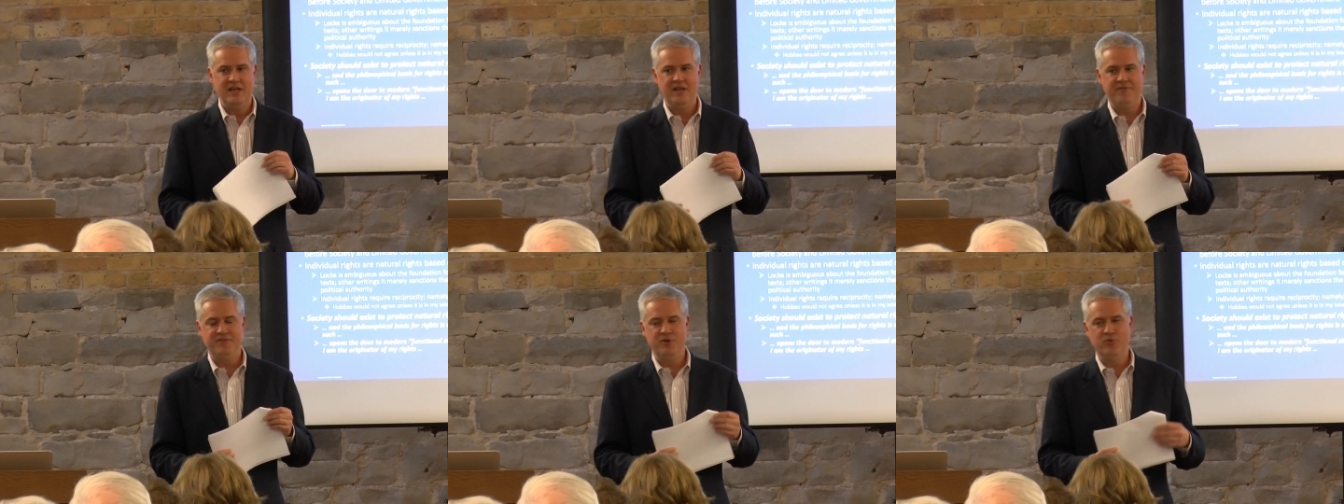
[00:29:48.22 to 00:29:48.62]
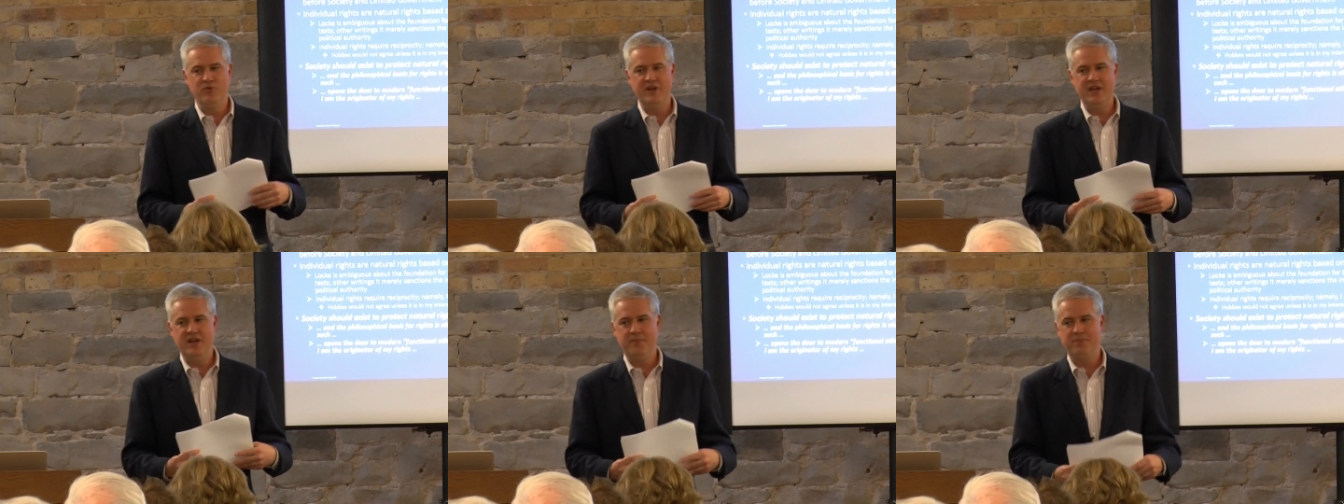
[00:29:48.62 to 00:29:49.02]
If you
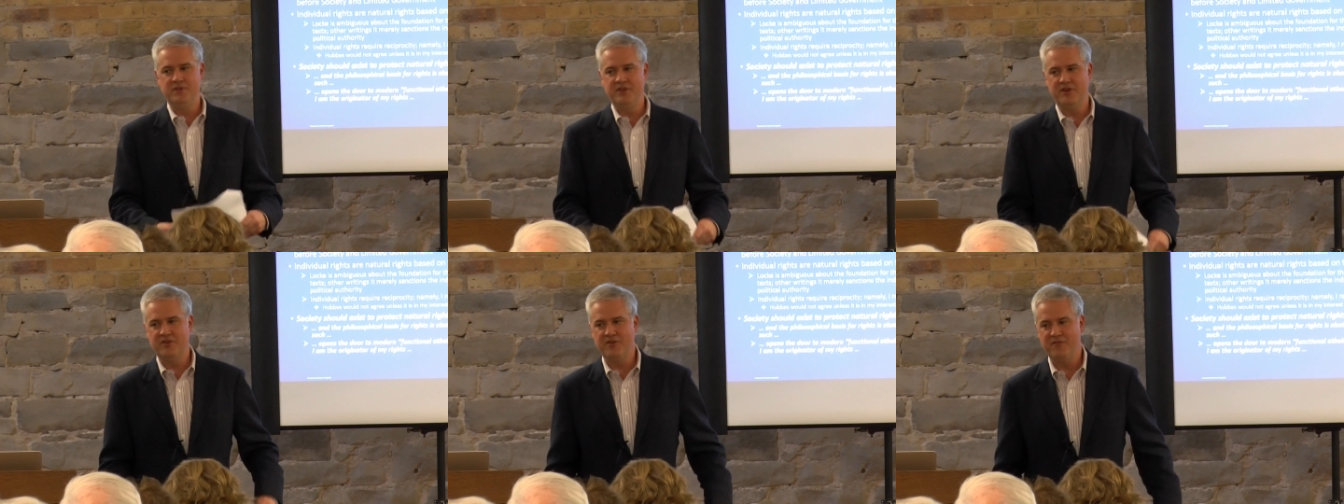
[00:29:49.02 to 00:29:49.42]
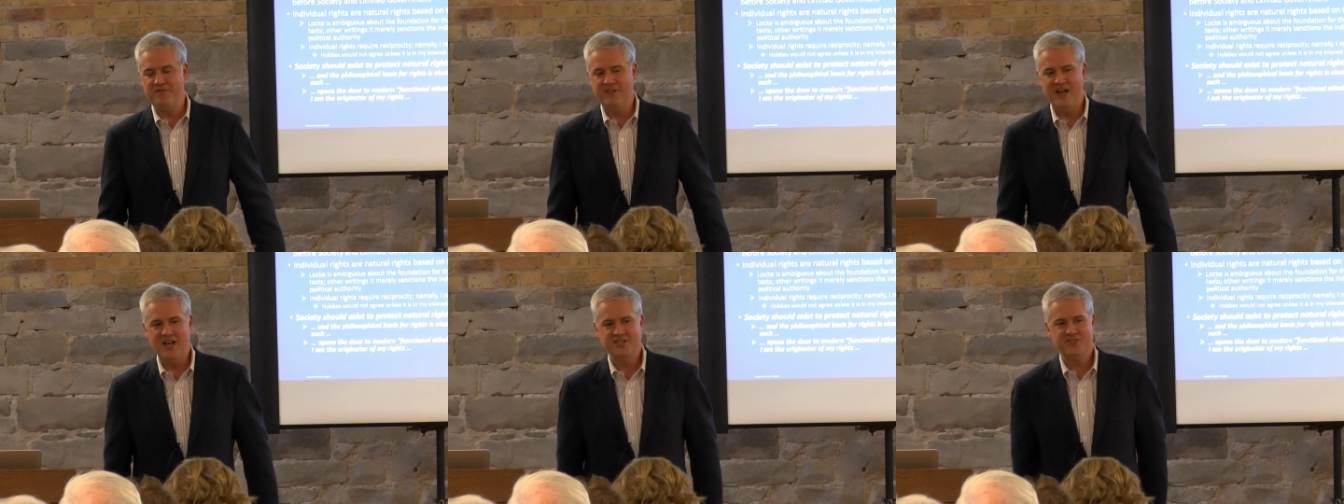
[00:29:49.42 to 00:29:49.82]
read political
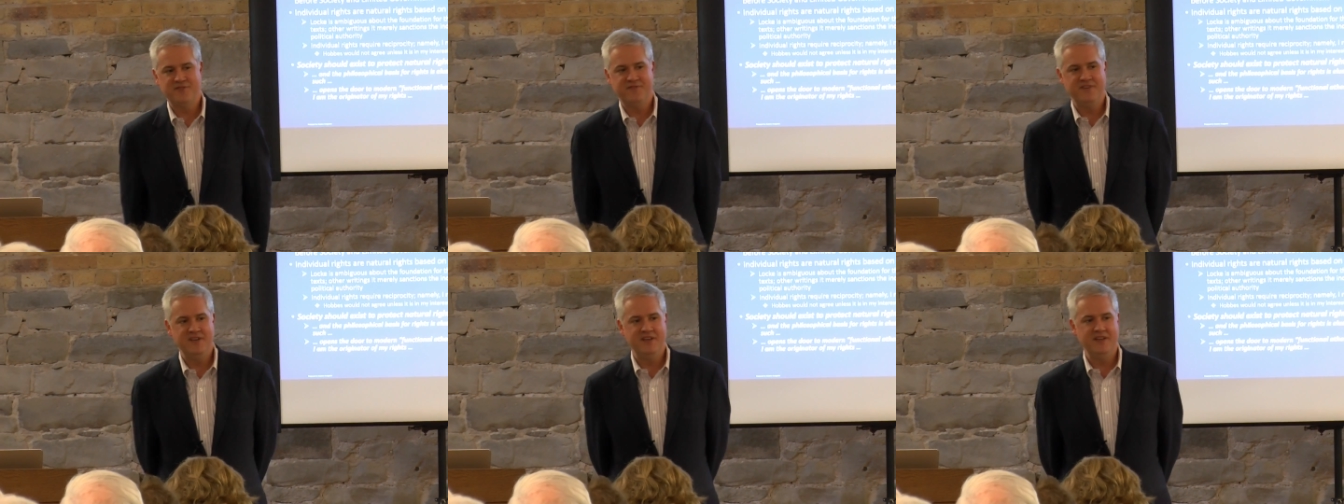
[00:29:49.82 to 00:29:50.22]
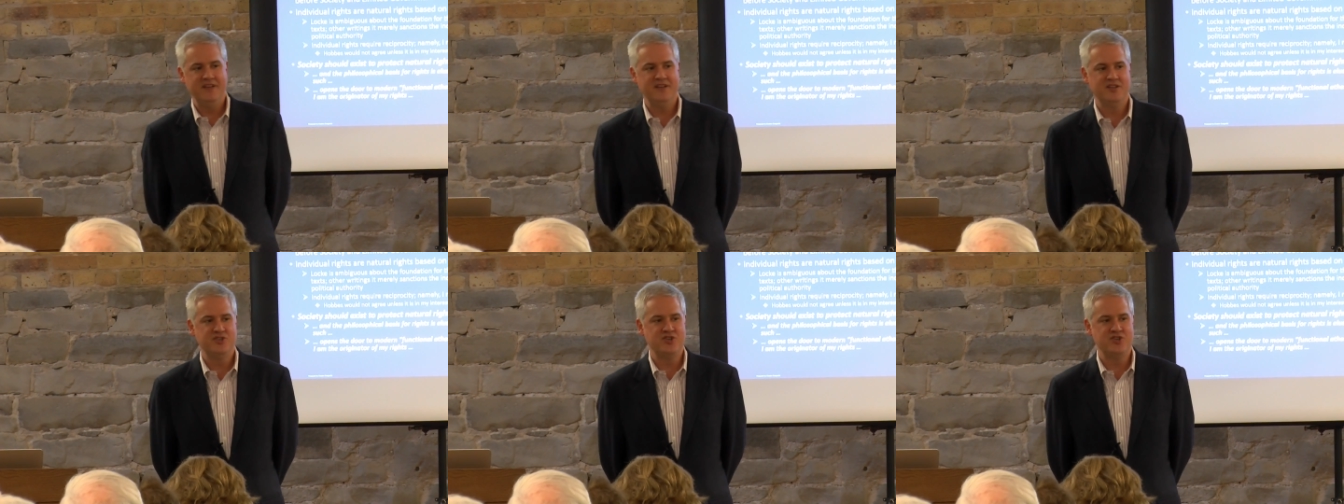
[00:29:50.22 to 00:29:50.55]
philosophy,